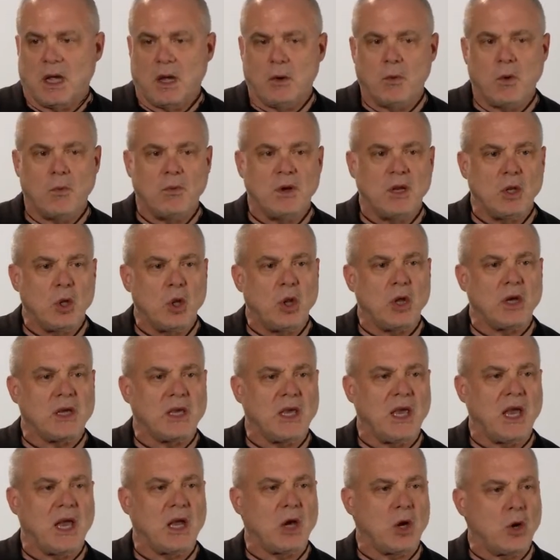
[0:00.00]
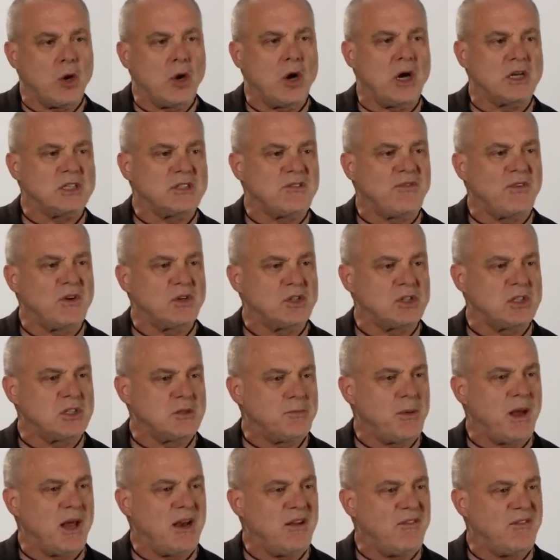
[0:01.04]
And when we look at costs
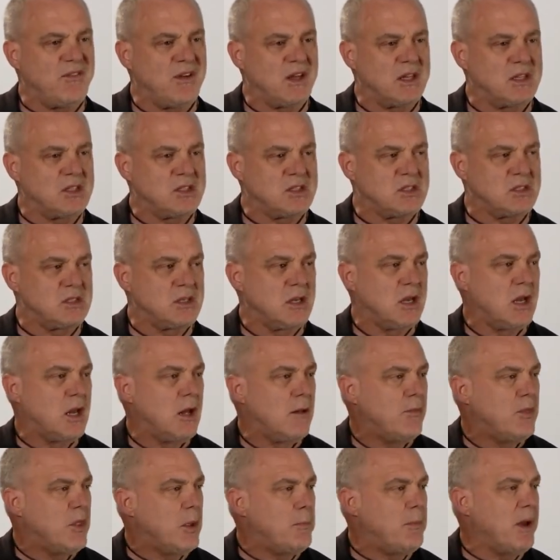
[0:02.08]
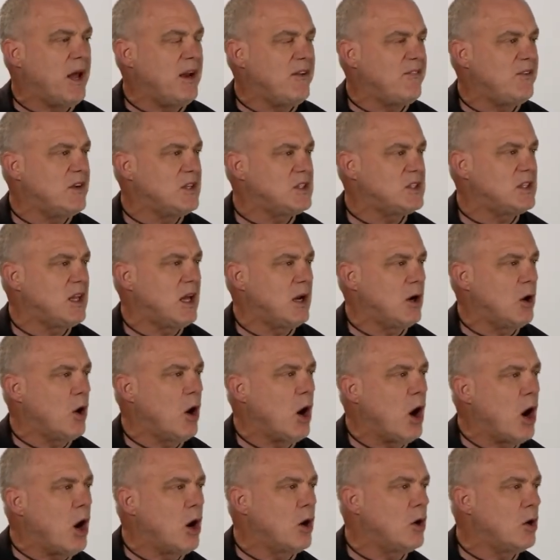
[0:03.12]
versus benefits, the benefits that are
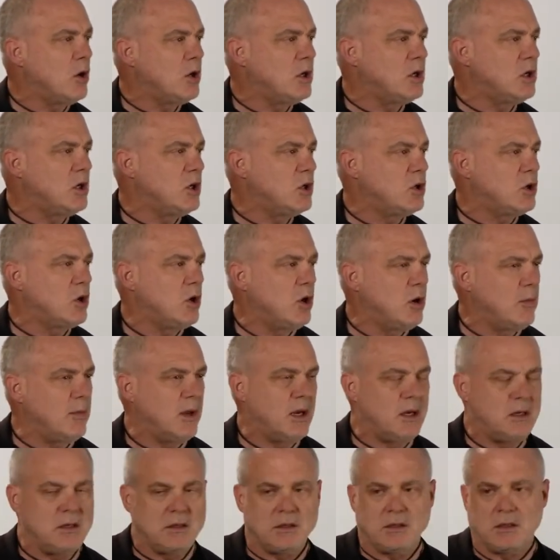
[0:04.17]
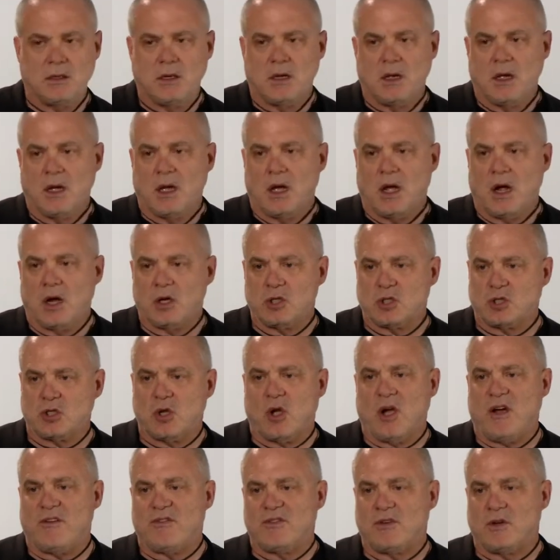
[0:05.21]
harder to determine are
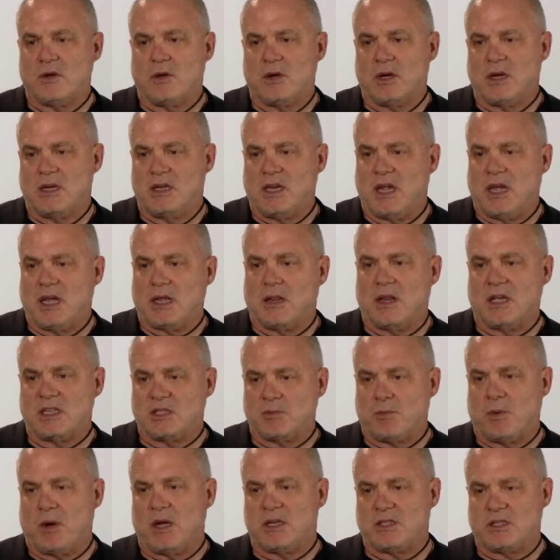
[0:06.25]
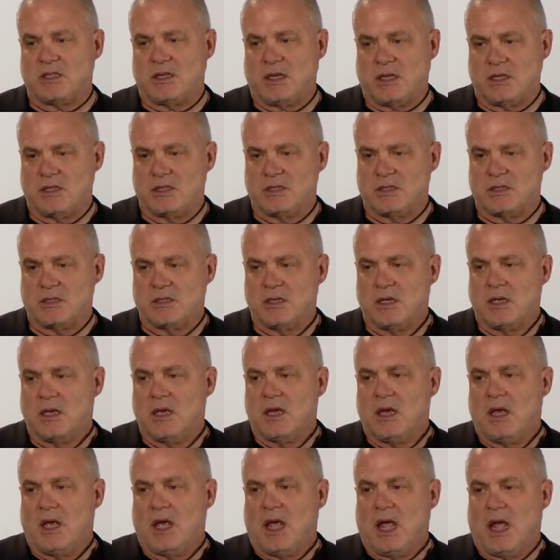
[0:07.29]
softer and take less precedence.
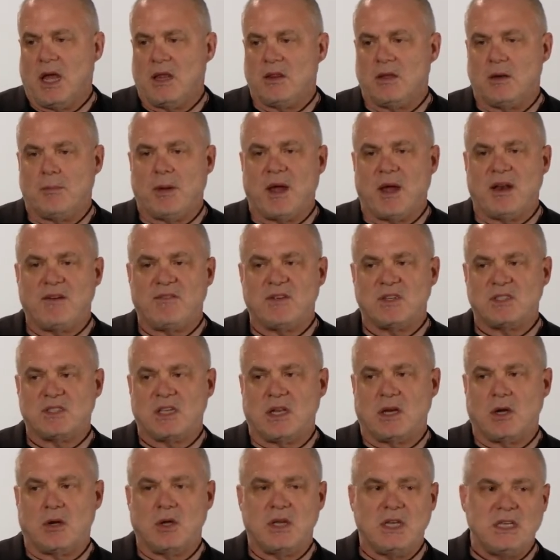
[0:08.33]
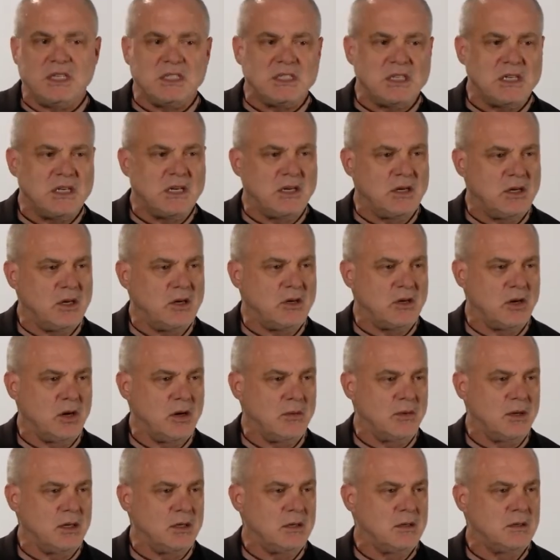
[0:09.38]
And the benefits that are easy to
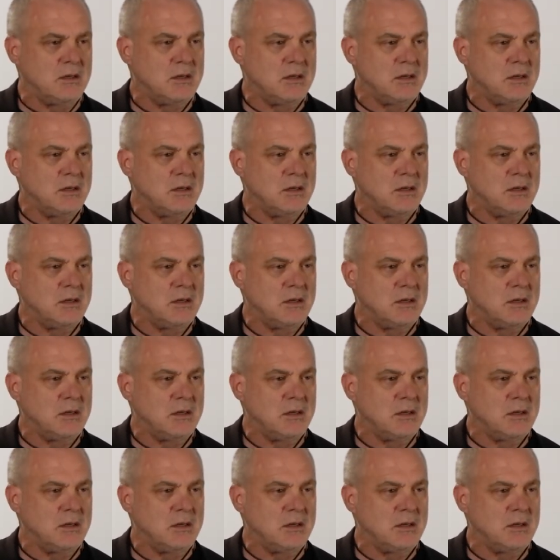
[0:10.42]
determine